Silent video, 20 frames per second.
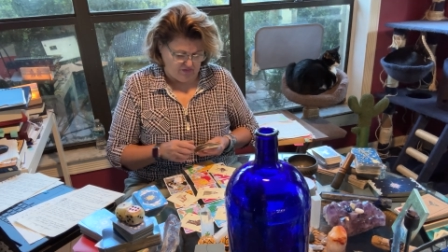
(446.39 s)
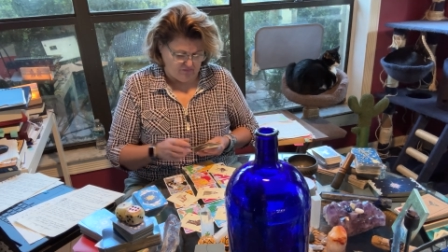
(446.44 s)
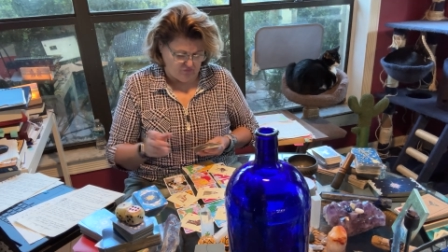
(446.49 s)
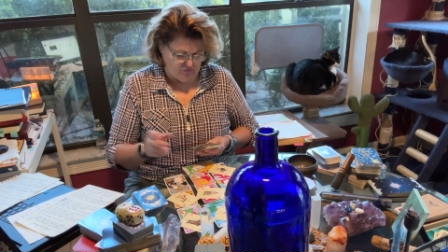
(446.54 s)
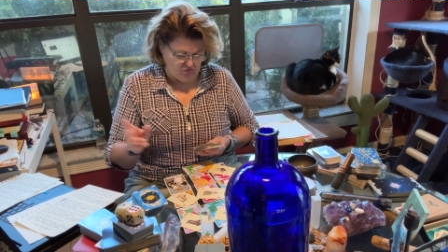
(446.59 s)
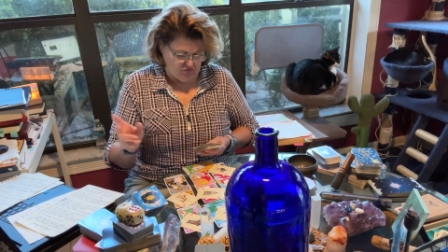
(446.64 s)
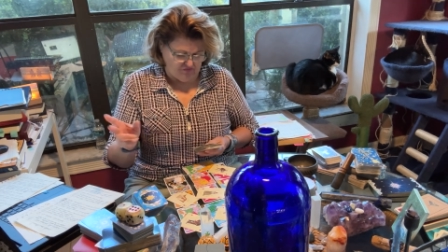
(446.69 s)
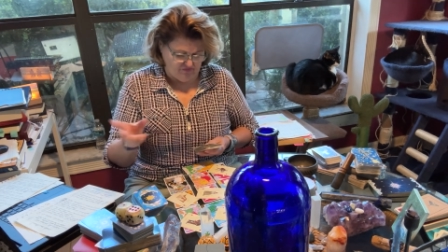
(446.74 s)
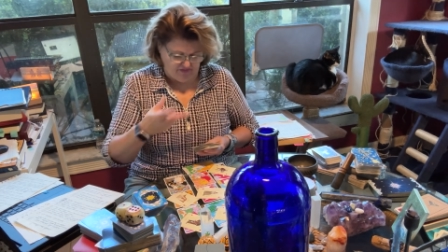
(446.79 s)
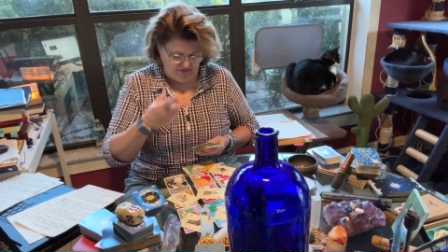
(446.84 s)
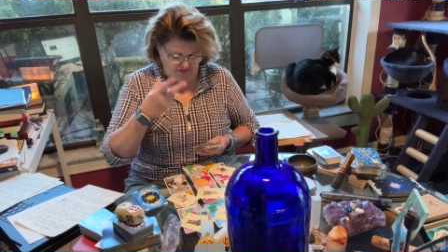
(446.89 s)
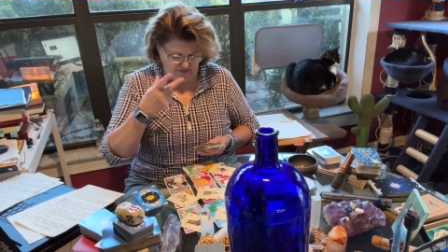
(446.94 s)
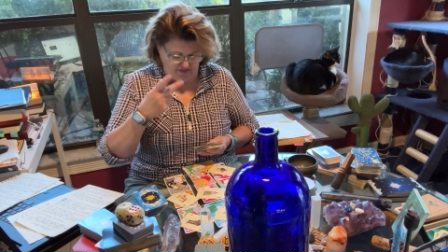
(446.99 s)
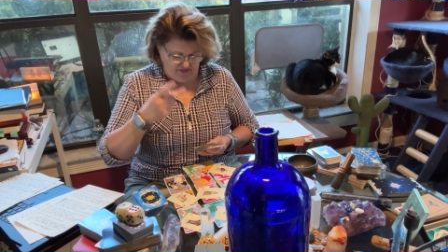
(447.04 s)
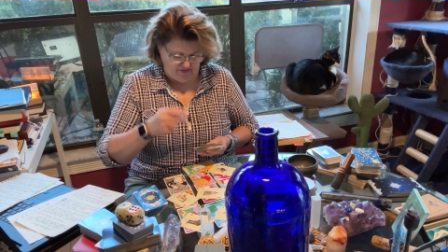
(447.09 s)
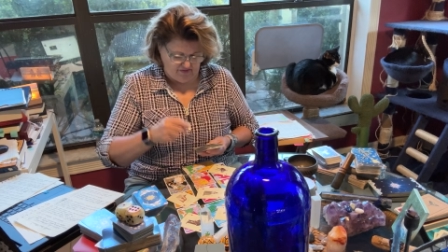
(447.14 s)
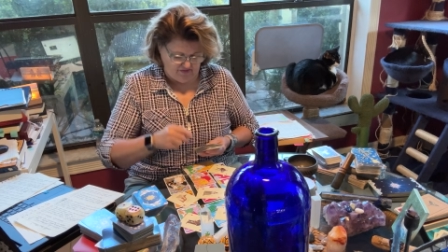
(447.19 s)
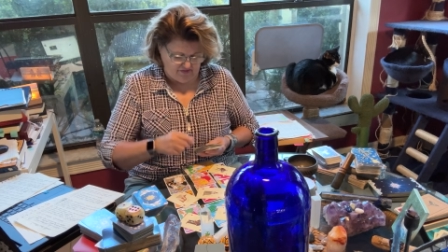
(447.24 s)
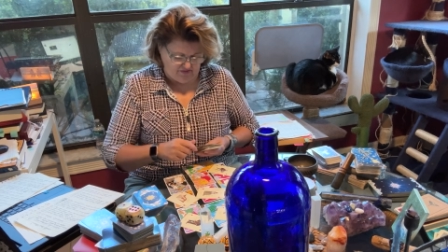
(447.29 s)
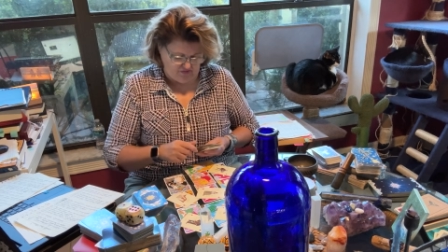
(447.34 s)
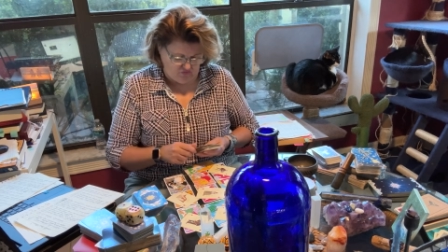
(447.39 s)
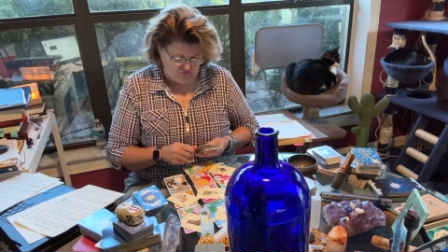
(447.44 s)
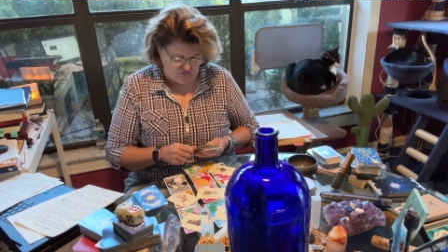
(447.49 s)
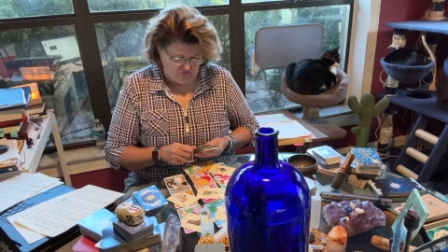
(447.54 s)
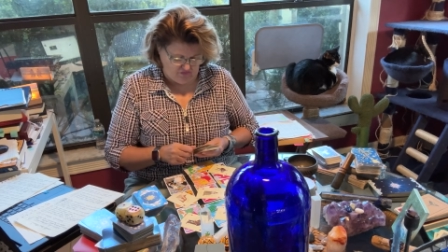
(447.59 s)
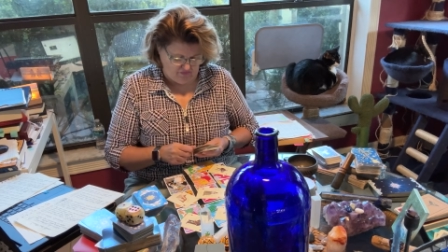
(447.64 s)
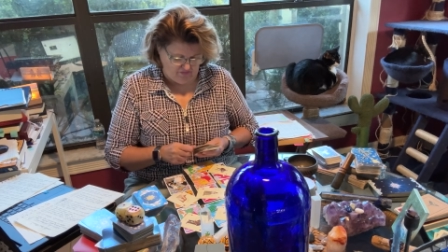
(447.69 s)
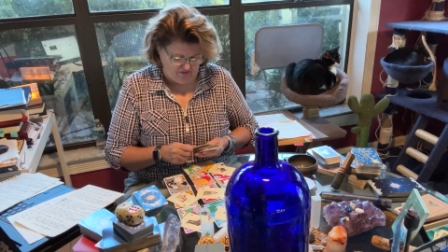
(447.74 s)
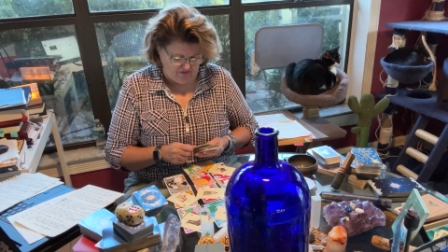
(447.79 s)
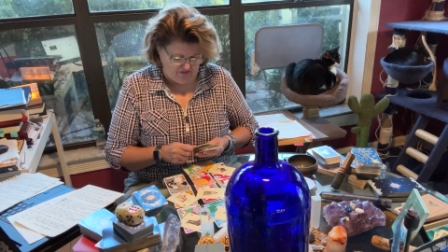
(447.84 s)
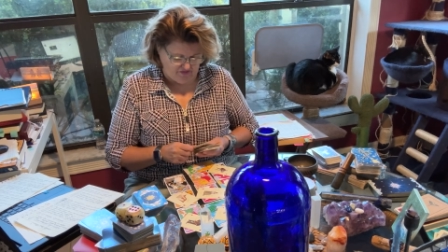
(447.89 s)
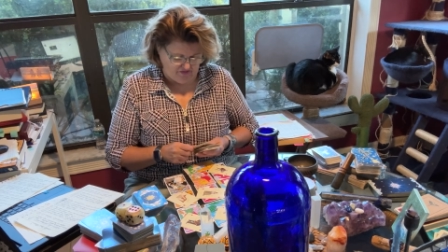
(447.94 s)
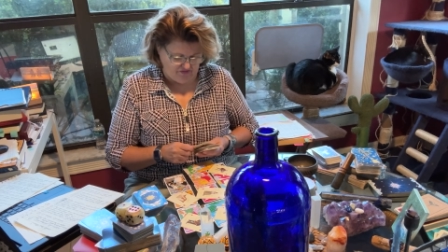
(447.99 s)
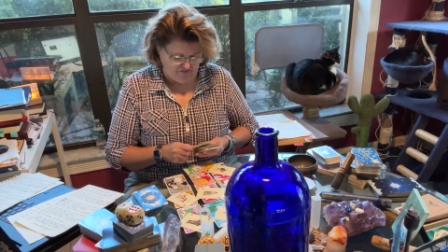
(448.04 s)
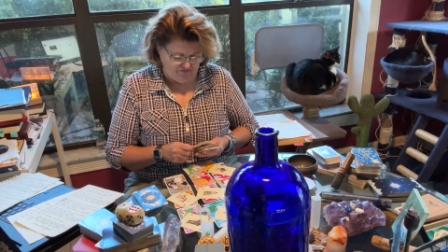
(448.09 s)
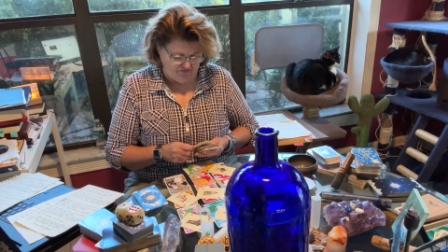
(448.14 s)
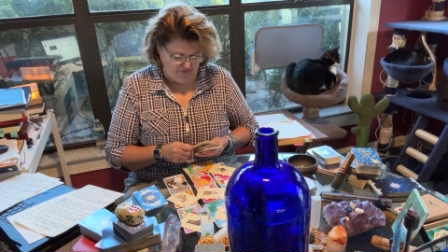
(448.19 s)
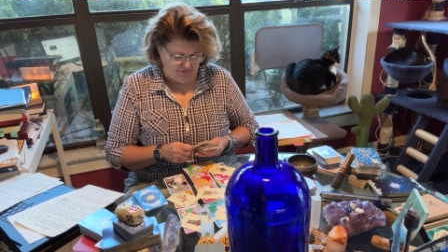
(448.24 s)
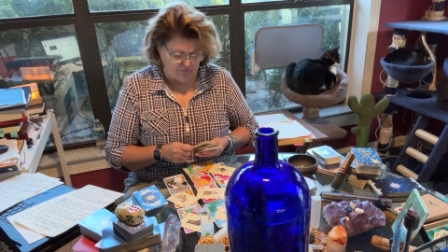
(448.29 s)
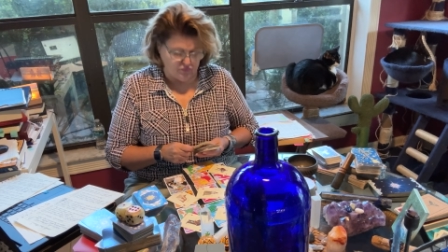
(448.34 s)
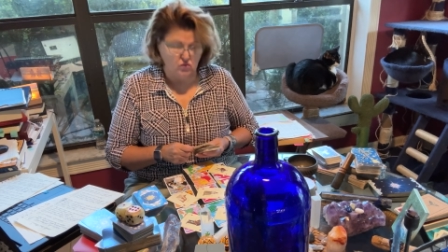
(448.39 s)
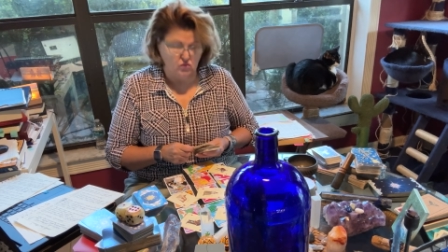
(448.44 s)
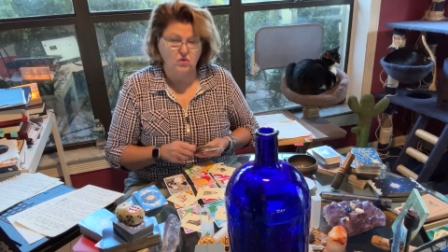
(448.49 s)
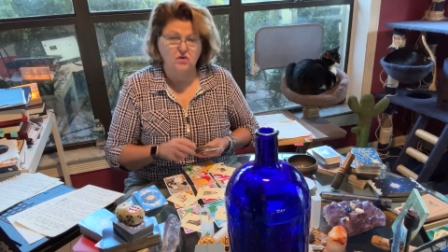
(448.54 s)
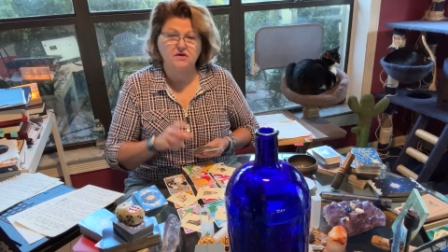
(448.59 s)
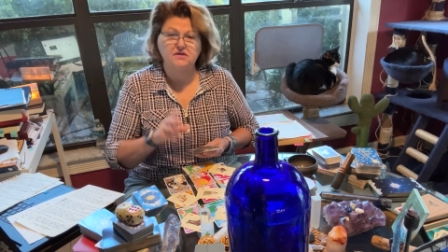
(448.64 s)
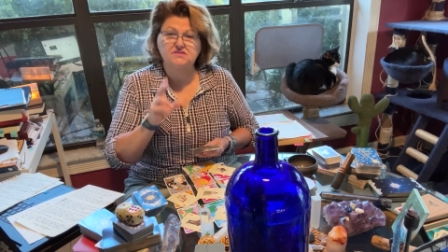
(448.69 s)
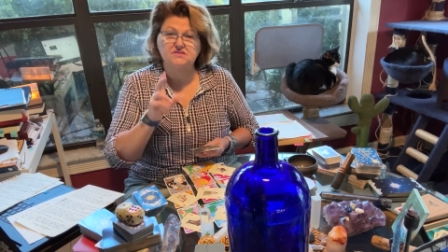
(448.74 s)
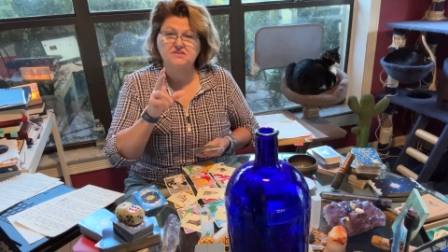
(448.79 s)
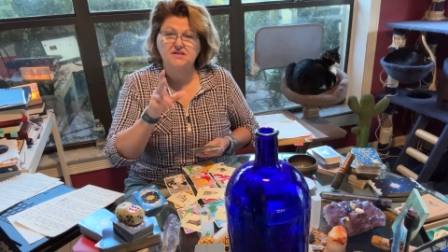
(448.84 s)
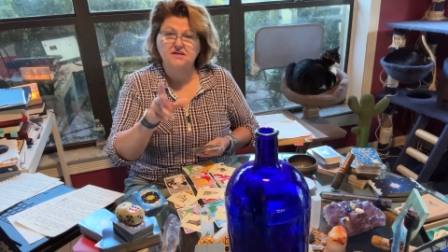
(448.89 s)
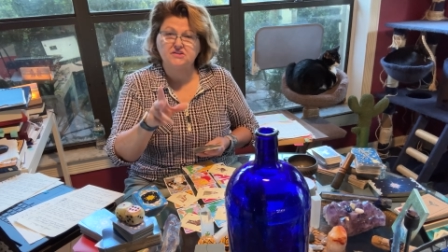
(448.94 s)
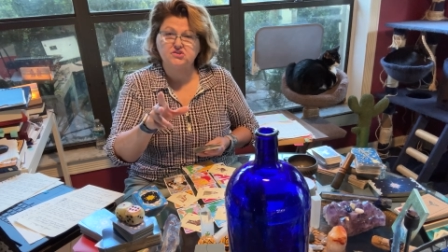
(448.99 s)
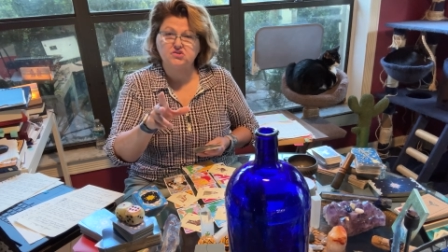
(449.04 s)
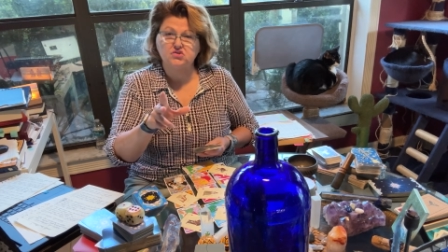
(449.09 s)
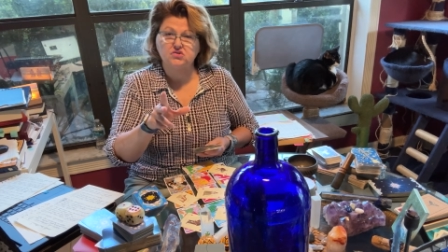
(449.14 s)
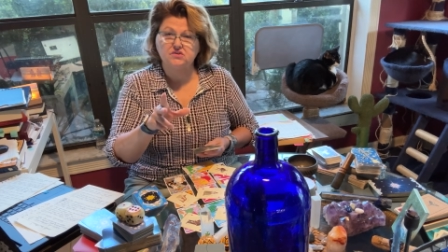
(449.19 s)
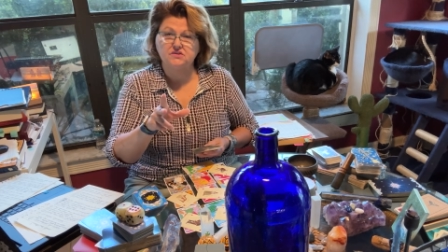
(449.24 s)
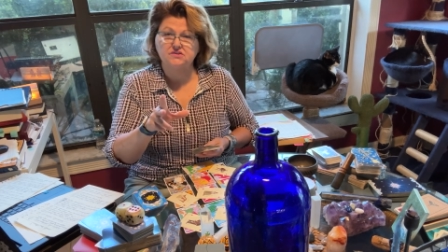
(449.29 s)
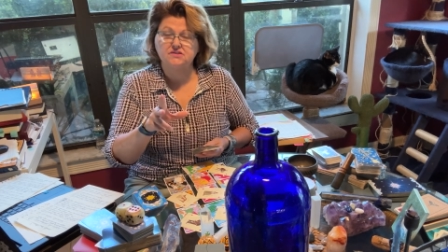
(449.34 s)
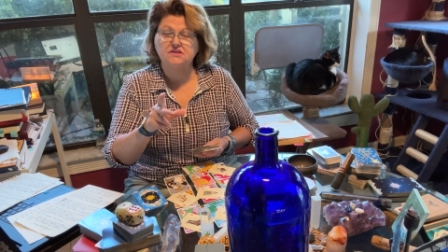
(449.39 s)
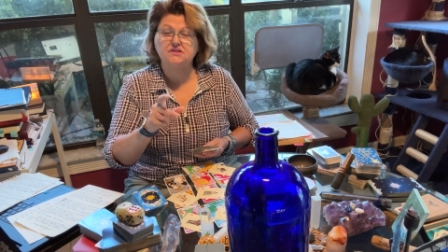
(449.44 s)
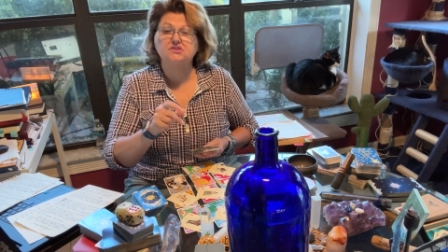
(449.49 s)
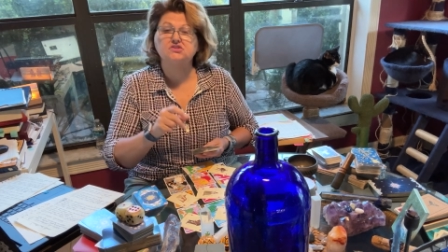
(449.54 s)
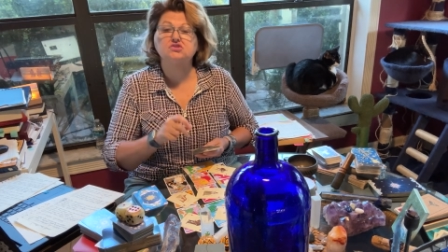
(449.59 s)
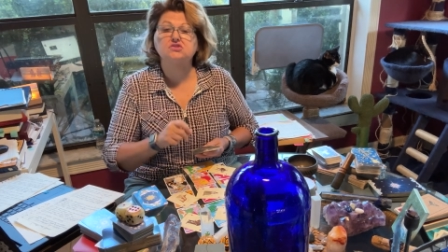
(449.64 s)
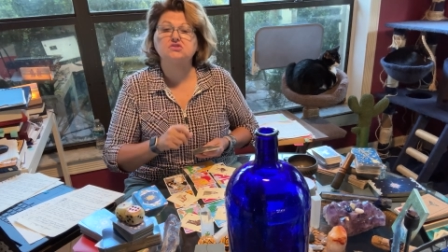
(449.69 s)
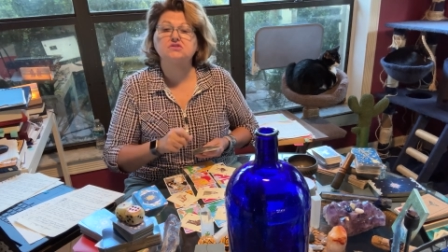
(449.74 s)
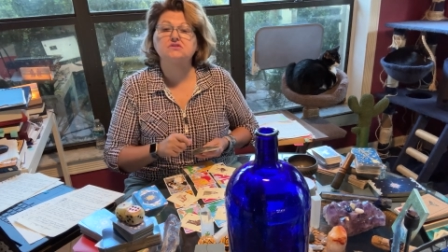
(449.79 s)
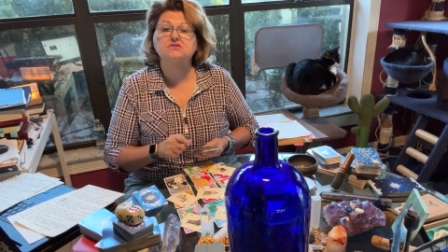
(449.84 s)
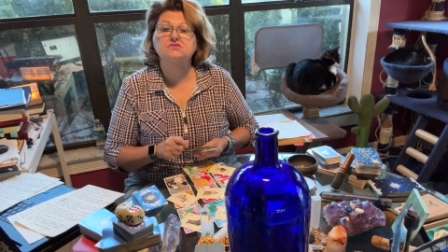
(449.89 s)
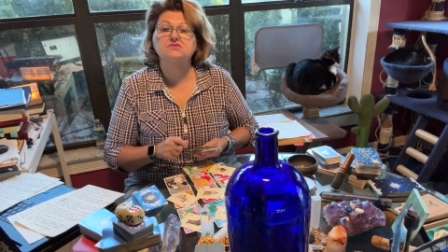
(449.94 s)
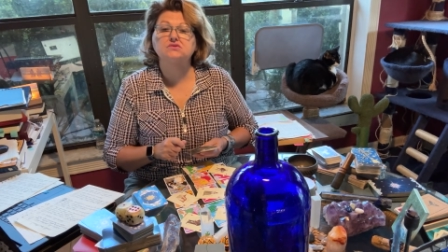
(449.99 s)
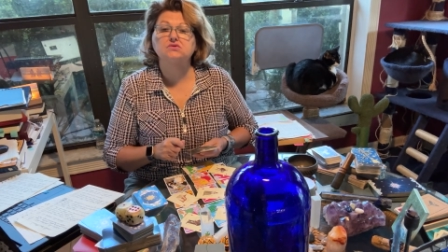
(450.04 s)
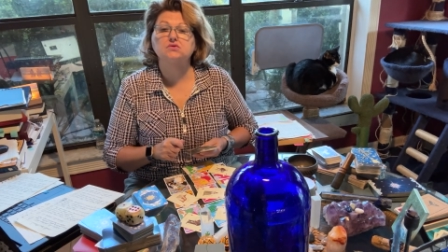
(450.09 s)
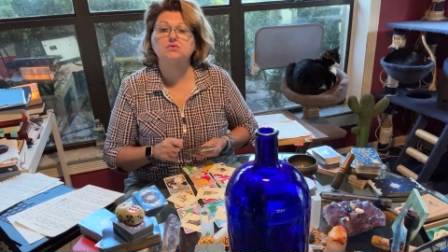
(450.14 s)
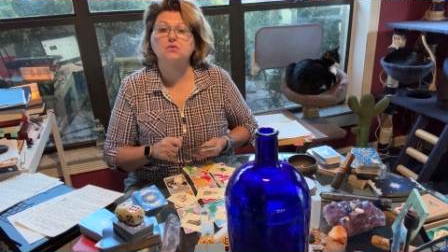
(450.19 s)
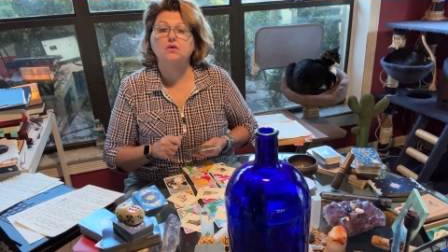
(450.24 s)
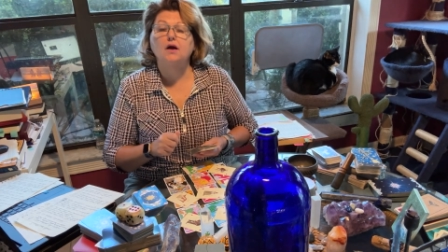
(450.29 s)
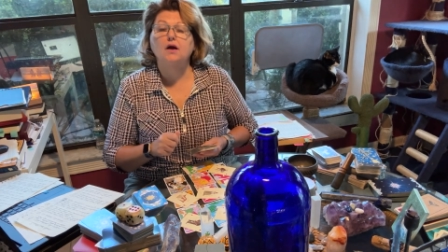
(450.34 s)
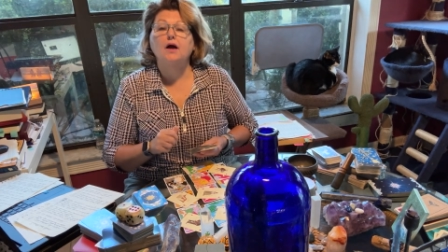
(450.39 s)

Moving into the month of February, set your intentions to